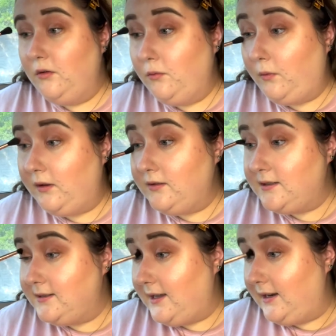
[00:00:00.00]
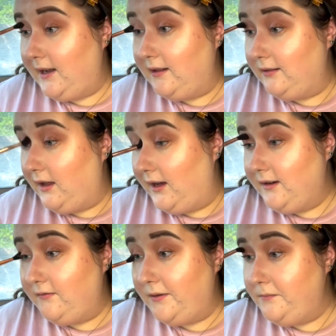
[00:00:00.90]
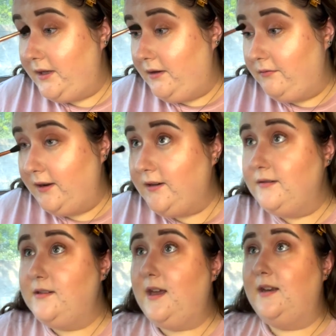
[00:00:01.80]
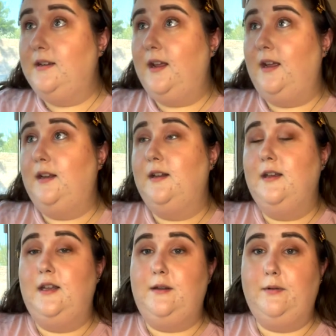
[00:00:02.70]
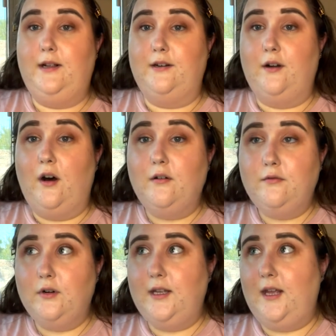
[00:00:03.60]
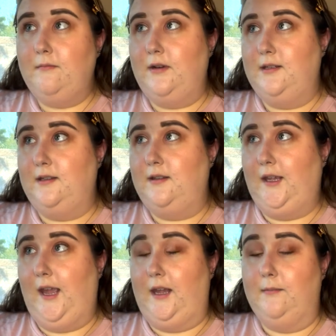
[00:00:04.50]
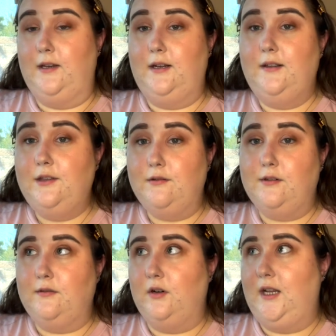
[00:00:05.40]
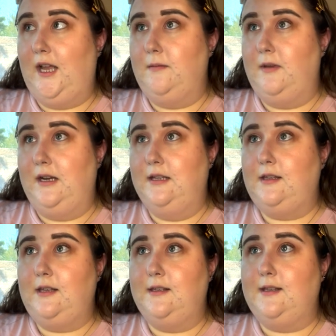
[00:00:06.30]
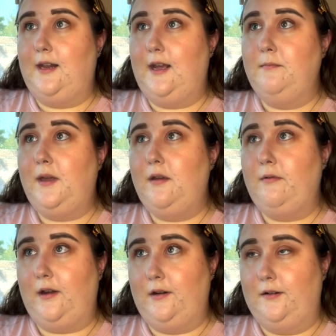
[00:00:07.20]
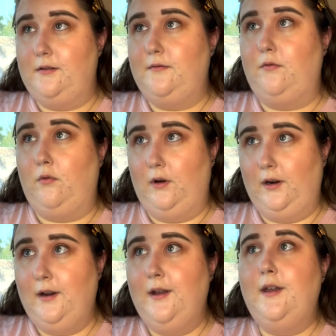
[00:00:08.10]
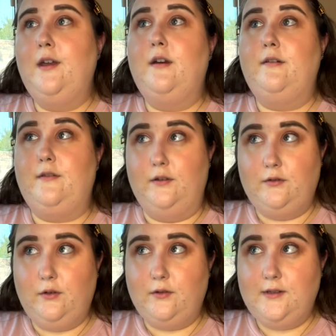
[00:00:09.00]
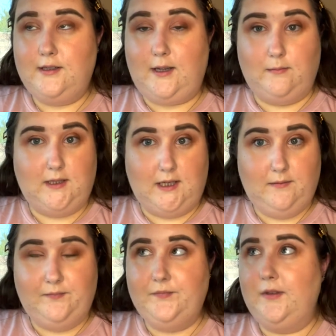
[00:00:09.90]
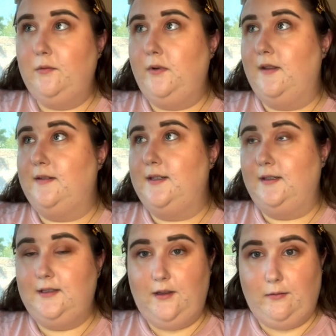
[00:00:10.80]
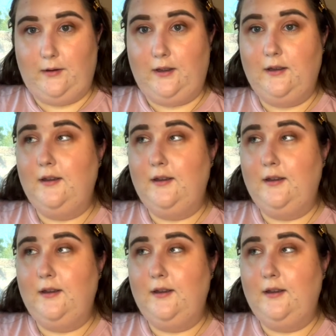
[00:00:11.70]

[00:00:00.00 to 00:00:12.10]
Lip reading: Wilt set a lot of NBA records that night. He played in all 48 minutes of the game, and in those 48 minutes, he set NBA records for field goals attempted with 63,